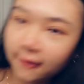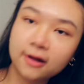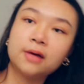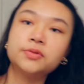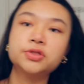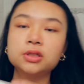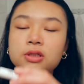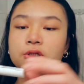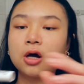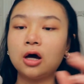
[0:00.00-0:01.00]
And then I'm just
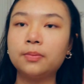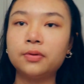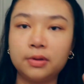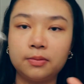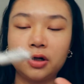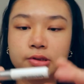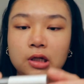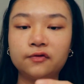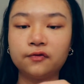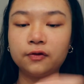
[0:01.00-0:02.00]
gonna top my brows
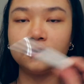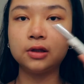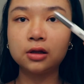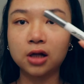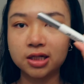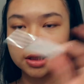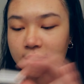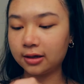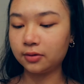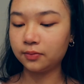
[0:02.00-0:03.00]
off with the
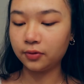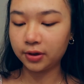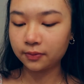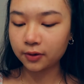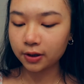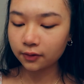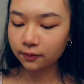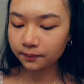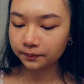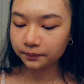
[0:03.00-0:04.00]
Glossier Boy
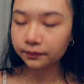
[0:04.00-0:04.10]
Brow.